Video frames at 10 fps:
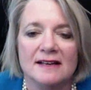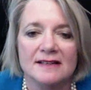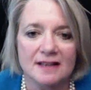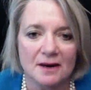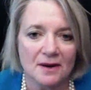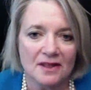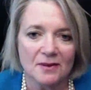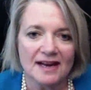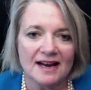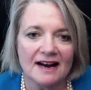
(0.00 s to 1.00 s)
So the
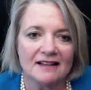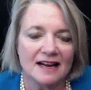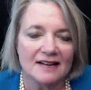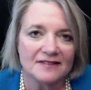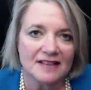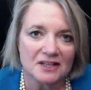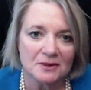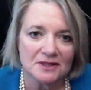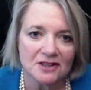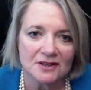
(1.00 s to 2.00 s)
way our live
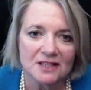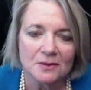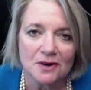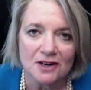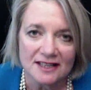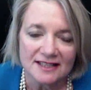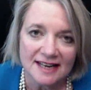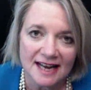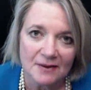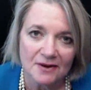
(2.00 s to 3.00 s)
schedule is going to work is
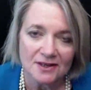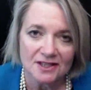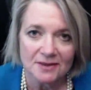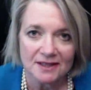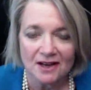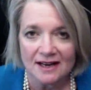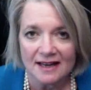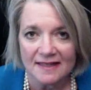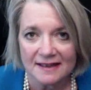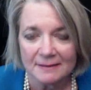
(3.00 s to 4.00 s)
today we're going to unlock,
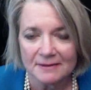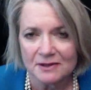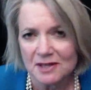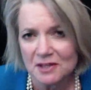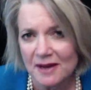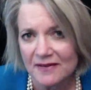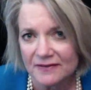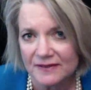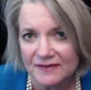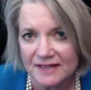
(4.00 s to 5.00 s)
I think, between 12
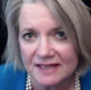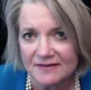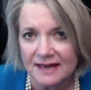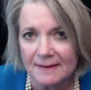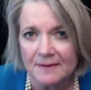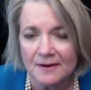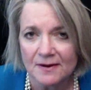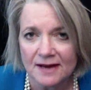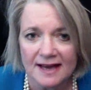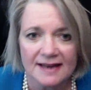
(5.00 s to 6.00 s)
and 15 of them,
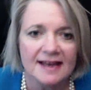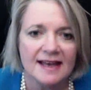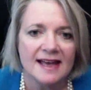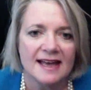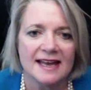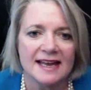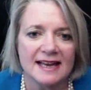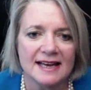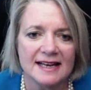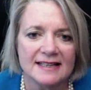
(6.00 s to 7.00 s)
okay?
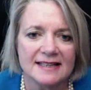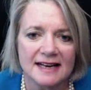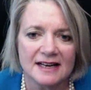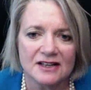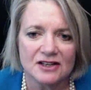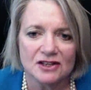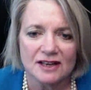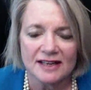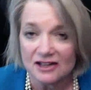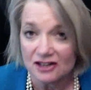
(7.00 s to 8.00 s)
And uh,
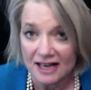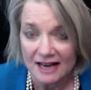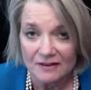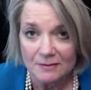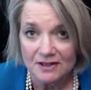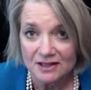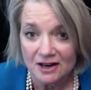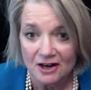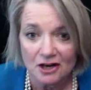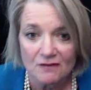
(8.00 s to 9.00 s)
again, you're going to have your books and
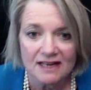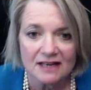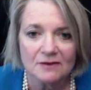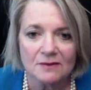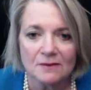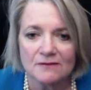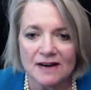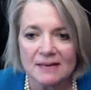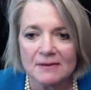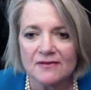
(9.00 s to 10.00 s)
audio ready
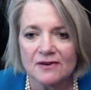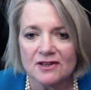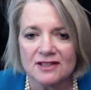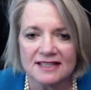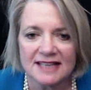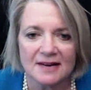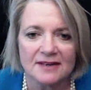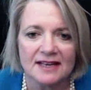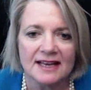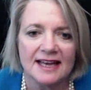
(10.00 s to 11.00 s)
ready before you sit
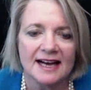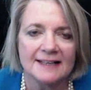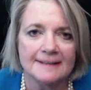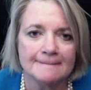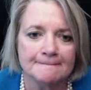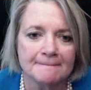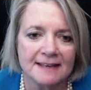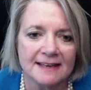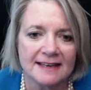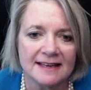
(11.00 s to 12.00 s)
down. Um,
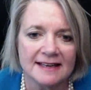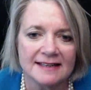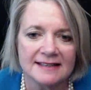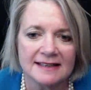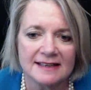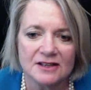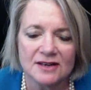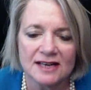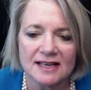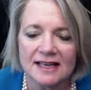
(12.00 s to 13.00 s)
and you
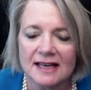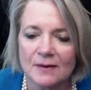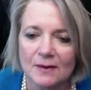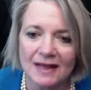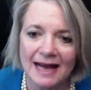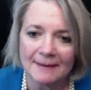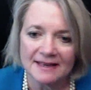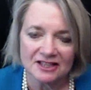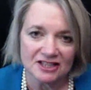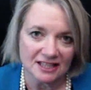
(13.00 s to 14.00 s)
can. And what will happen
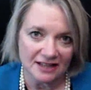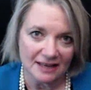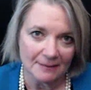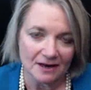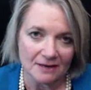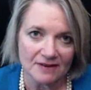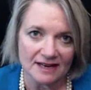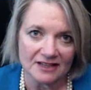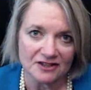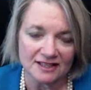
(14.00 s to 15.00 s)
is just on that bottom
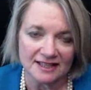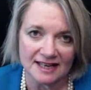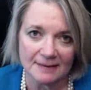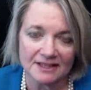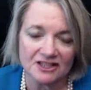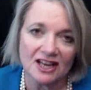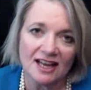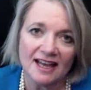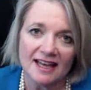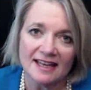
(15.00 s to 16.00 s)
right, as you see that image,
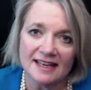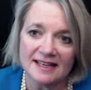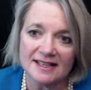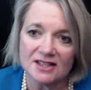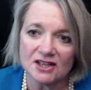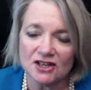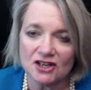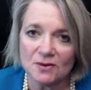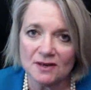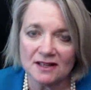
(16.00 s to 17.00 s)
is
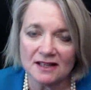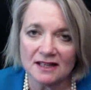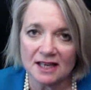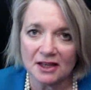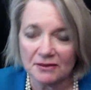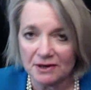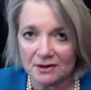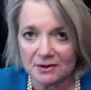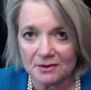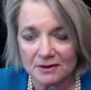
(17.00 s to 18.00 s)
you will click
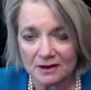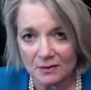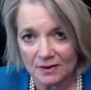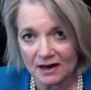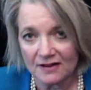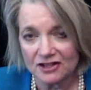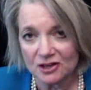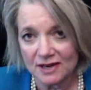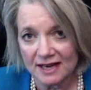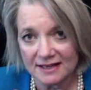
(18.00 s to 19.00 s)
through where, on the
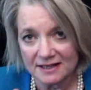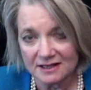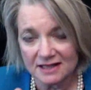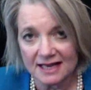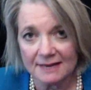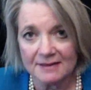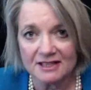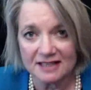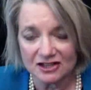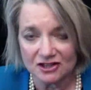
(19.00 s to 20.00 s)
showcase to that
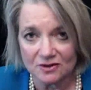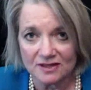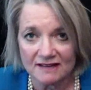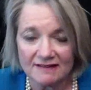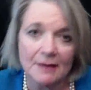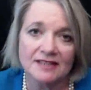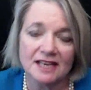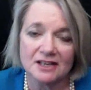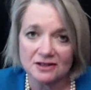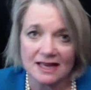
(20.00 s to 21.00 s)
image that shows there, and that will
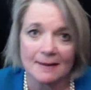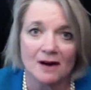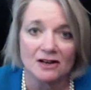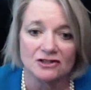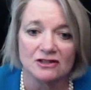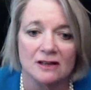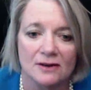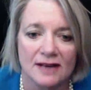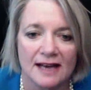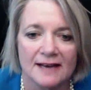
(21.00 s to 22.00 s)
take you to that module.
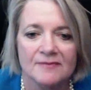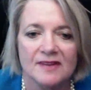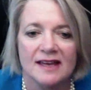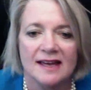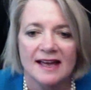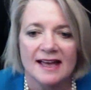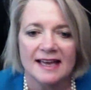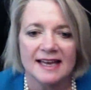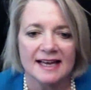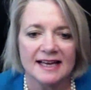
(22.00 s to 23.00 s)
Okay.
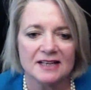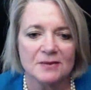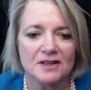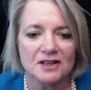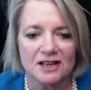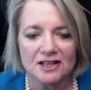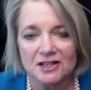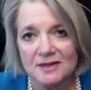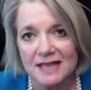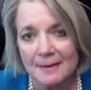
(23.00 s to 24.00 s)
And what you're going to
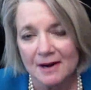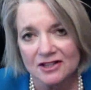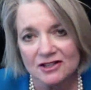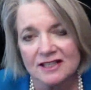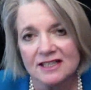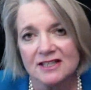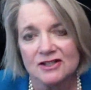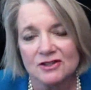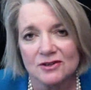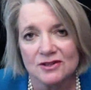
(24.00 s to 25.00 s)
do in that module
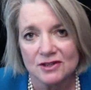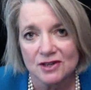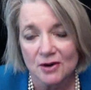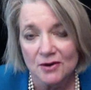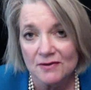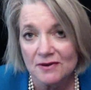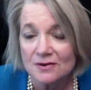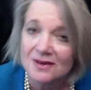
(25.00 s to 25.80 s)
is you're going to go through.